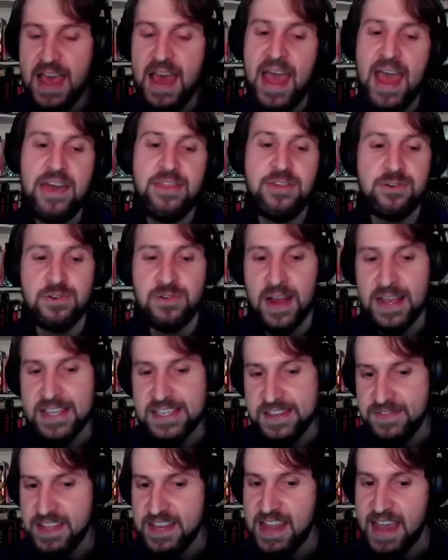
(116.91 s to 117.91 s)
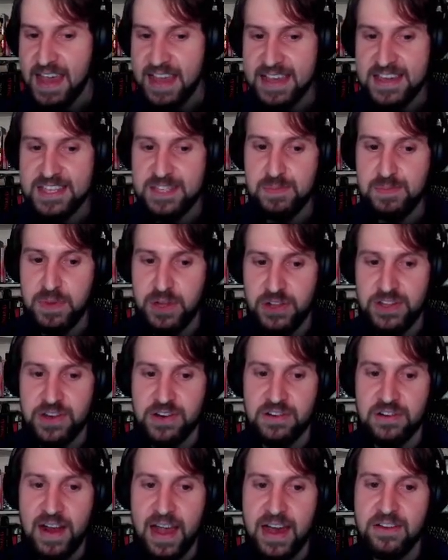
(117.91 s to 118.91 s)
and the rest of the deck is built
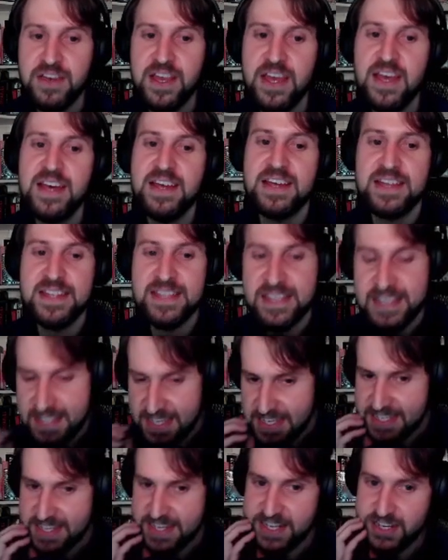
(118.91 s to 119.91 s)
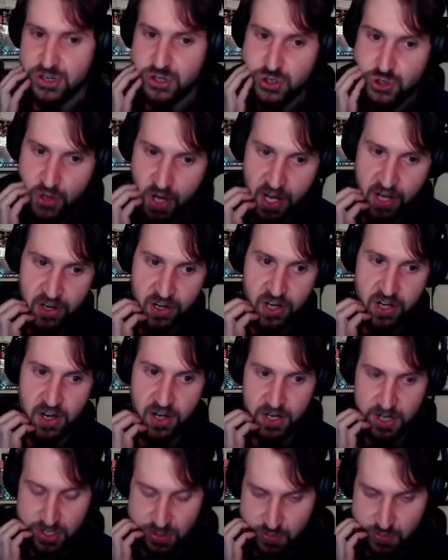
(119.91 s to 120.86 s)
around consistent trainer cards.